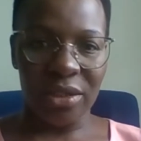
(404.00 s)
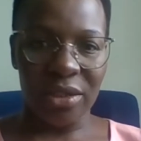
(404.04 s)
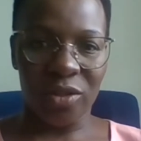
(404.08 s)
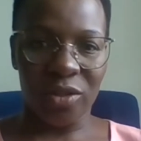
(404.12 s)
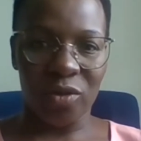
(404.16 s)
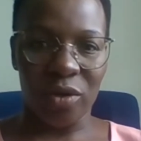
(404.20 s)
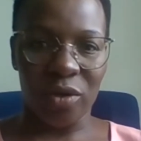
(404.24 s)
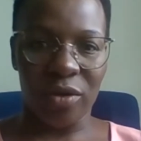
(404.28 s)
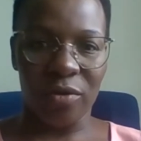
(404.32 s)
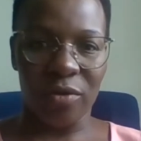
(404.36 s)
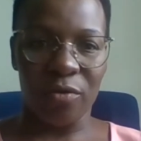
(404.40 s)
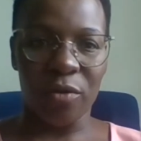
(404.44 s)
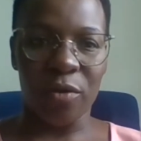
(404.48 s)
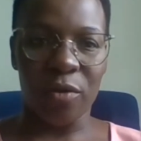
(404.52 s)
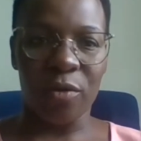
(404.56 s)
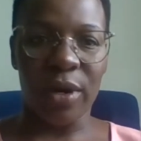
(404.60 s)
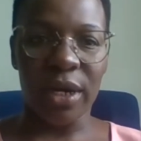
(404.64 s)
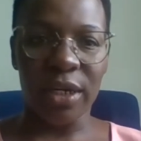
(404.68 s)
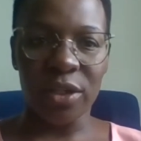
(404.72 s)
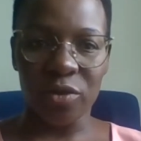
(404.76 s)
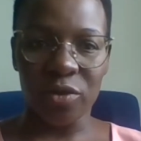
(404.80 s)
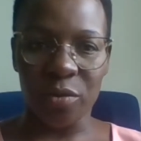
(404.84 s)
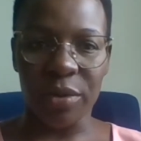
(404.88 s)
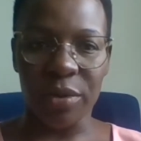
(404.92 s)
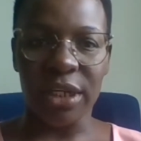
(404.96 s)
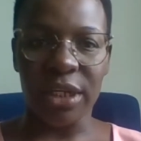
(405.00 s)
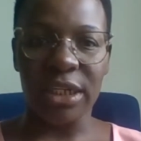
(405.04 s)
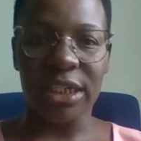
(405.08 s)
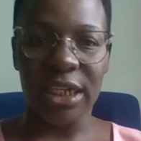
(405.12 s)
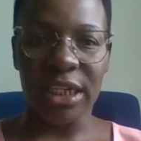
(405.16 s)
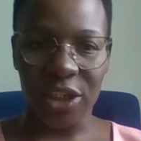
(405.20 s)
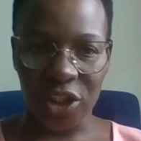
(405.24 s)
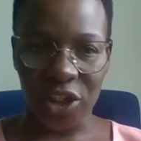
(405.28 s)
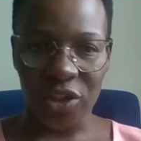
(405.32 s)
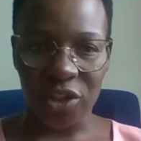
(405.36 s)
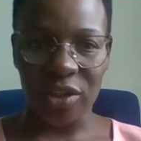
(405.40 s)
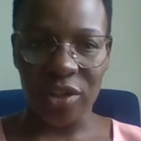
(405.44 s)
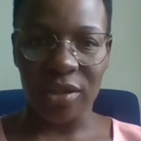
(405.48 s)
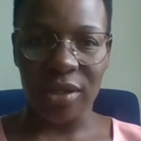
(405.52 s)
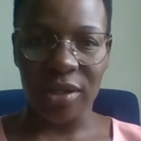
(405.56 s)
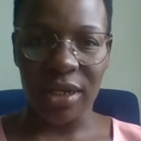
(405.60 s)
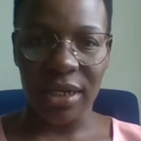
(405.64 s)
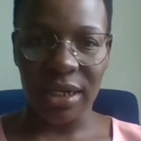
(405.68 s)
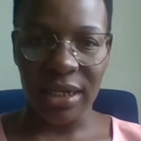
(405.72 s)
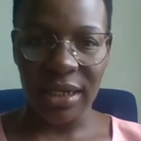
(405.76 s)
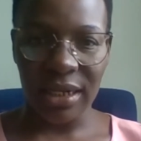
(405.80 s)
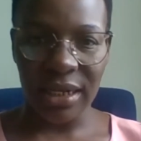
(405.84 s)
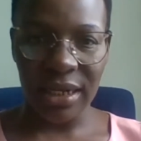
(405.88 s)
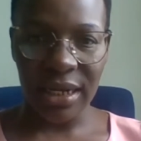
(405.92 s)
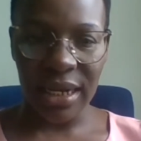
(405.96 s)
So if we want to be
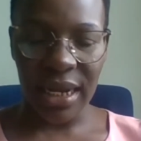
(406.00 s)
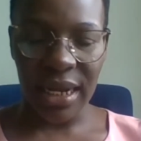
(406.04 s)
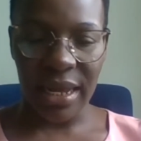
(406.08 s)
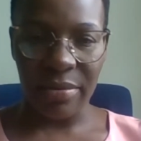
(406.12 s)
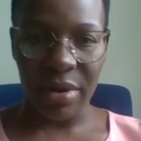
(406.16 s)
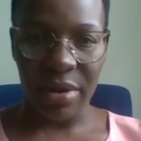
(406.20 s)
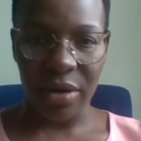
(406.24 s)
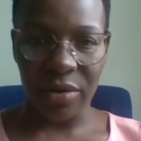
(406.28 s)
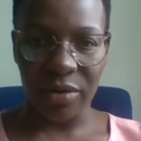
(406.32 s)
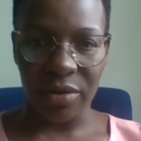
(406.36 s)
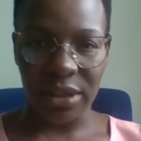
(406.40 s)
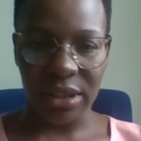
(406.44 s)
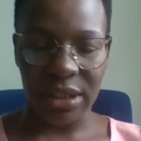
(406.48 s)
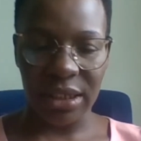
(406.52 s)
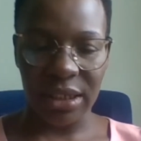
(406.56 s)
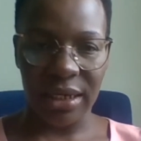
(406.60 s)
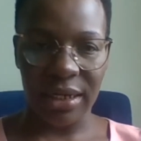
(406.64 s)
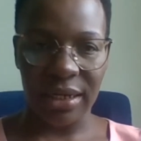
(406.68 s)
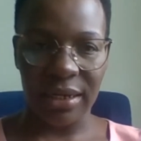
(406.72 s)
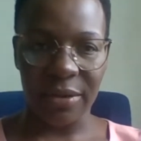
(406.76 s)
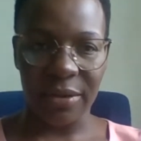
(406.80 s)
intentional about